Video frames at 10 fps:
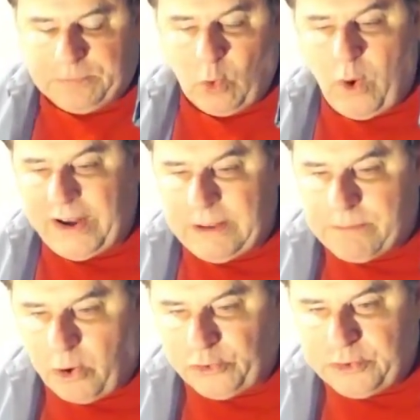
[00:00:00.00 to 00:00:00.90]
Whitey
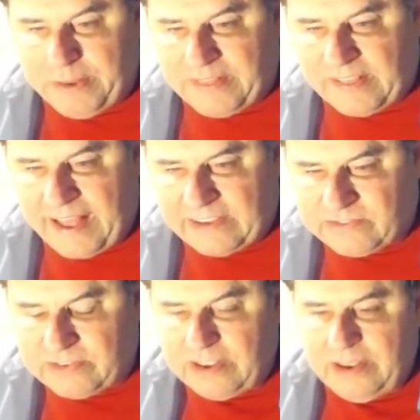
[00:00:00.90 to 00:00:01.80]
Bulger being the
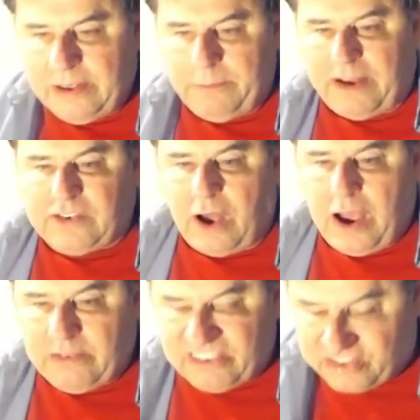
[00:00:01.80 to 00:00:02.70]
last major
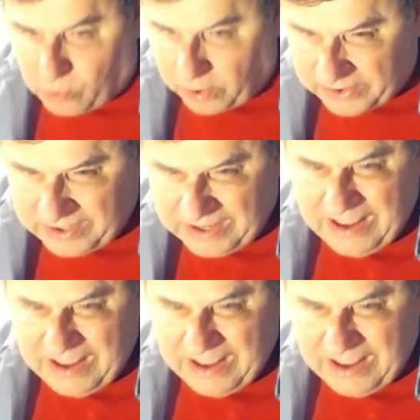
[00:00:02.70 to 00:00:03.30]
Irish one,